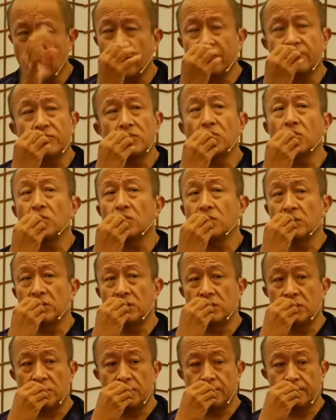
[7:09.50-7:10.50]
have to know
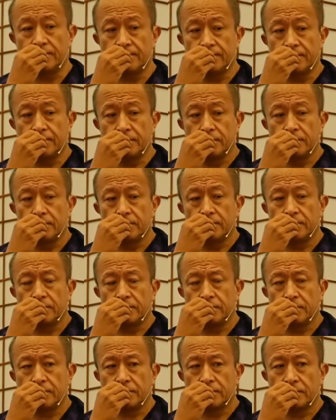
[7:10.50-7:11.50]
this.
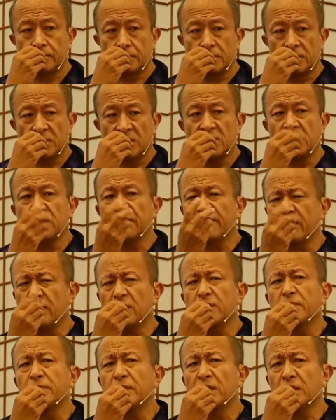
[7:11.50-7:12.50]
It's a
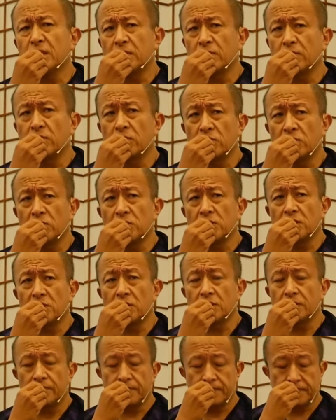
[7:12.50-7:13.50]
very big bodhicitta.